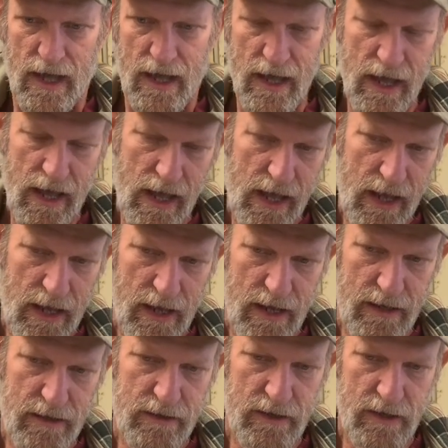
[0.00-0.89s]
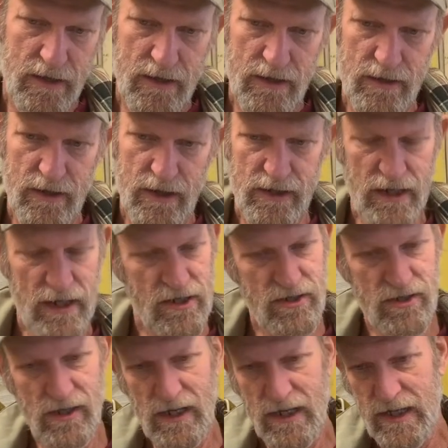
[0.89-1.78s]
And
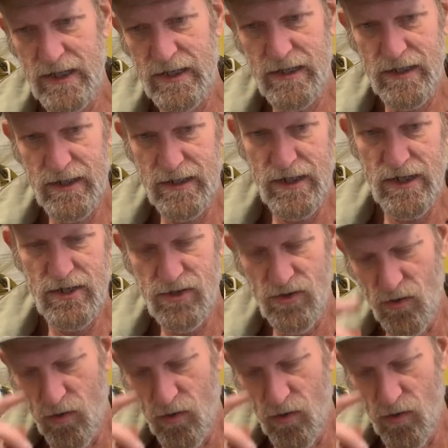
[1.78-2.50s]
initially, the initial